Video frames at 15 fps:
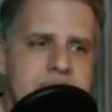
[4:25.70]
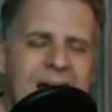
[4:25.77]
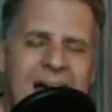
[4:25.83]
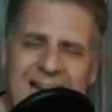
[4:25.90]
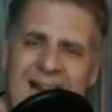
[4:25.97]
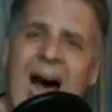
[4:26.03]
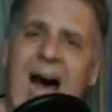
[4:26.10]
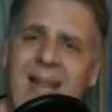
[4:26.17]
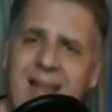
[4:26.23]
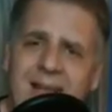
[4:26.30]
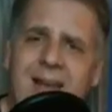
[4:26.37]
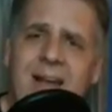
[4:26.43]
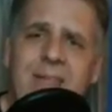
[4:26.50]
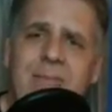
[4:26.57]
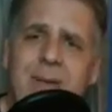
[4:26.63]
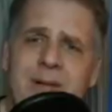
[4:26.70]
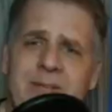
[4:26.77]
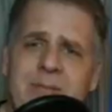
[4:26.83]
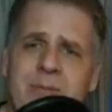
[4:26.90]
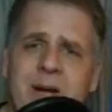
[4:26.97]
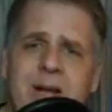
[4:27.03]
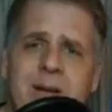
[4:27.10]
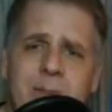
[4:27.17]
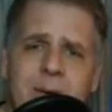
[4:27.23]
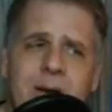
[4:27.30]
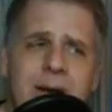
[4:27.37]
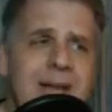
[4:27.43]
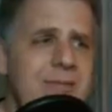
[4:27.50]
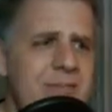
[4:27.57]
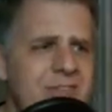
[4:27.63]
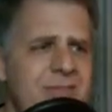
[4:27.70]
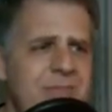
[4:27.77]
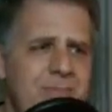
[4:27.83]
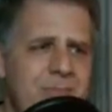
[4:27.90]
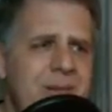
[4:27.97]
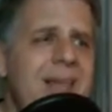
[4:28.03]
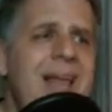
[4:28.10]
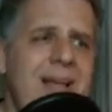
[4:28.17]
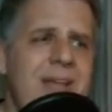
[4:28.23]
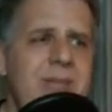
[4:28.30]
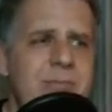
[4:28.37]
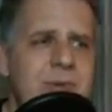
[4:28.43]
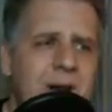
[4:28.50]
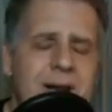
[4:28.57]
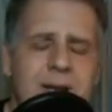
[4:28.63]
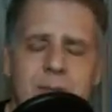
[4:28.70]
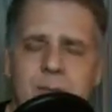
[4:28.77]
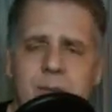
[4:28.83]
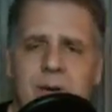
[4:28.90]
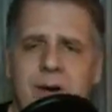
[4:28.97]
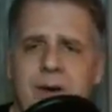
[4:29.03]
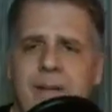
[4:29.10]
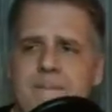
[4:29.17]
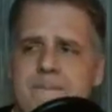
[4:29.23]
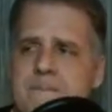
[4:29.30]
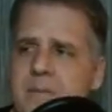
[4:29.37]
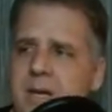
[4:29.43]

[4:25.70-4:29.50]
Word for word: and oddly enough, play some Dragon Warrior and just play some Dragon Warrior.